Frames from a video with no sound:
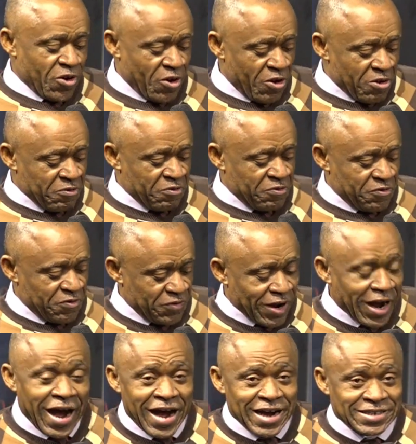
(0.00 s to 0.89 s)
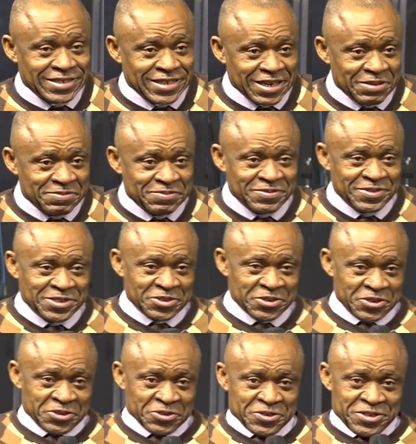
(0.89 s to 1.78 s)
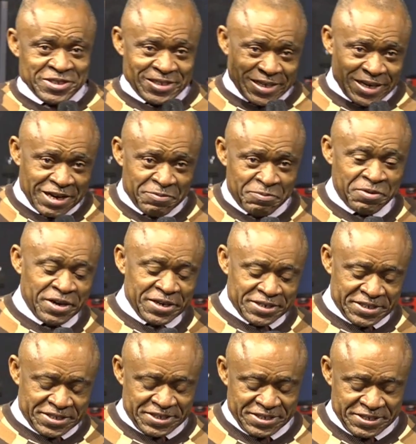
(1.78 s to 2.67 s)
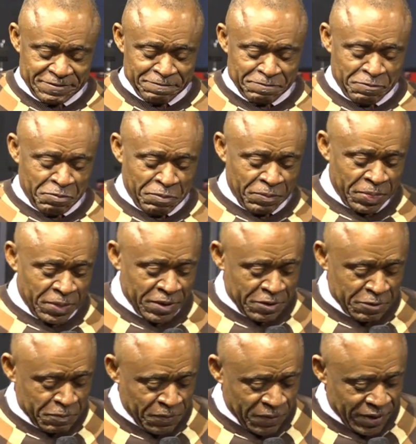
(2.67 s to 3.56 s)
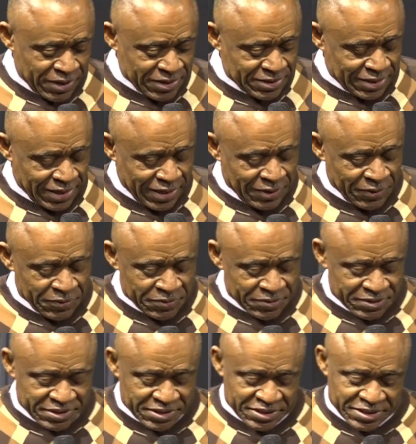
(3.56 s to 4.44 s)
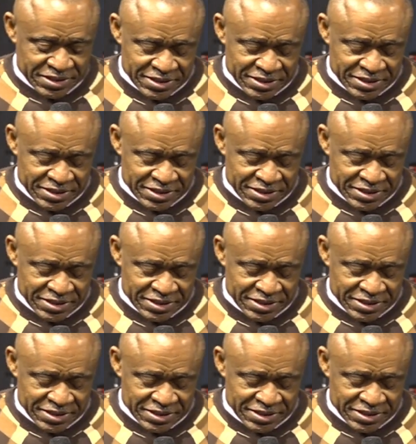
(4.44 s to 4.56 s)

of items to use celebrate. Praise the Lord.